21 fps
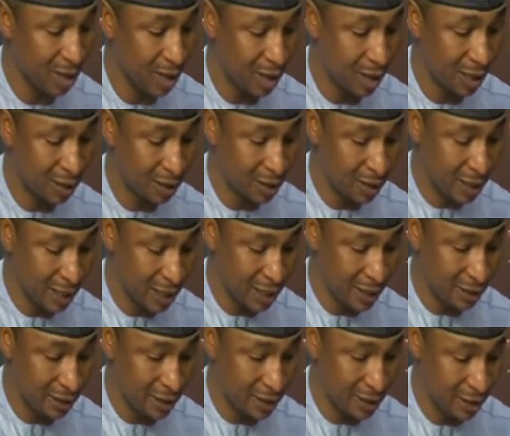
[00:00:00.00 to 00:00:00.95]
and they are
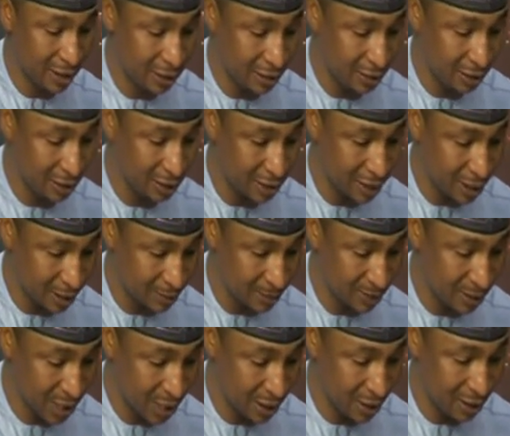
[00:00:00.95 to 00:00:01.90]
taking
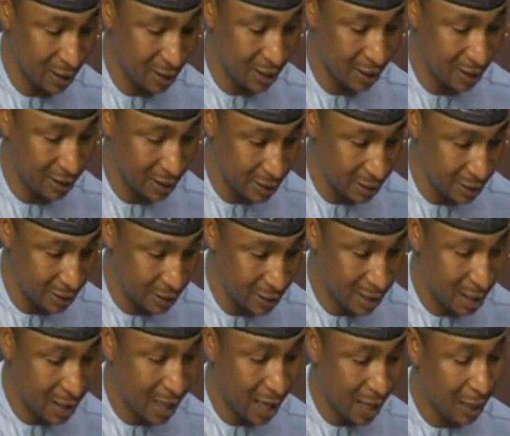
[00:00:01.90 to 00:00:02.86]
steps and lessons
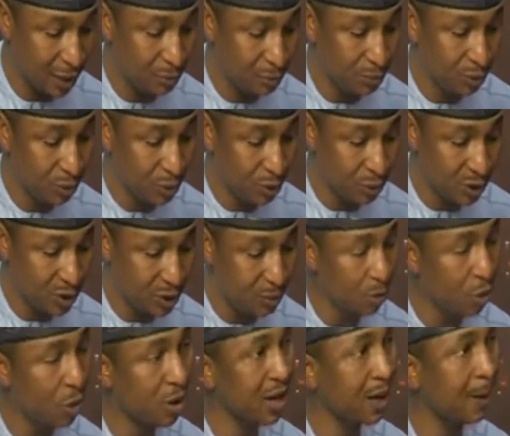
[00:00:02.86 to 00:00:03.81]
and building
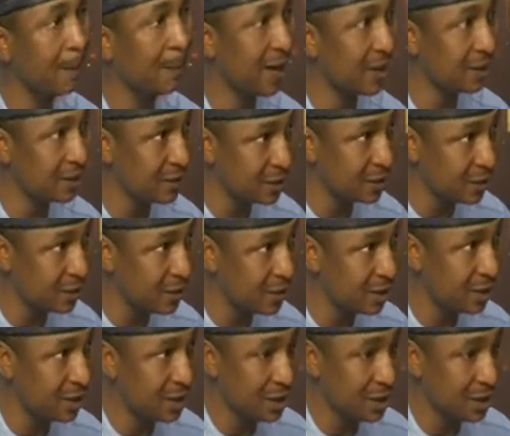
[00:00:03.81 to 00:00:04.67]
more capacity,